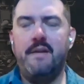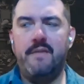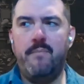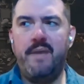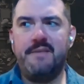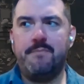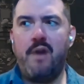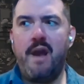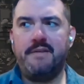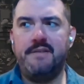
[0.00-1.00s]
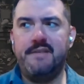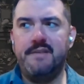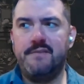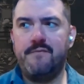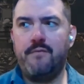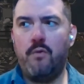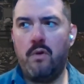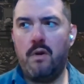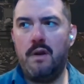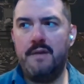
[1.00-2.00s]
kind of the best practices
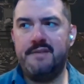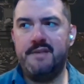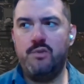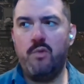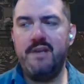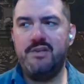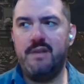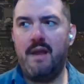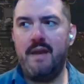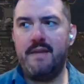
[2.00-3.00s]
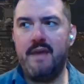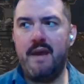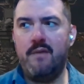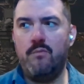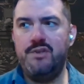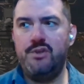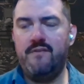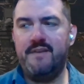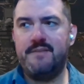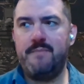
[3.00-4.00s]
for a situation like that? Would you
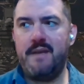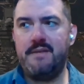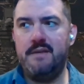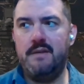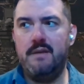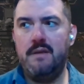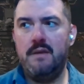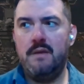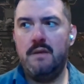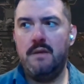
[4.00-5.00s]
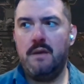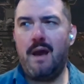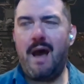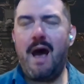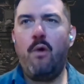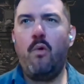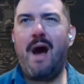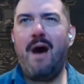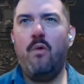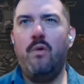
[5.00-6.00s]
have expected? Uh, how
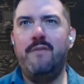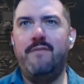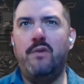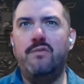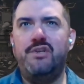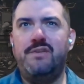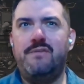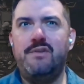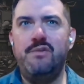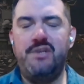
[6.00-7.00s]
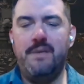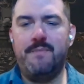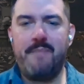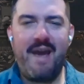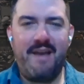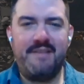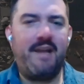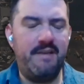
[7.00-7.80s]
how would have those two ships passed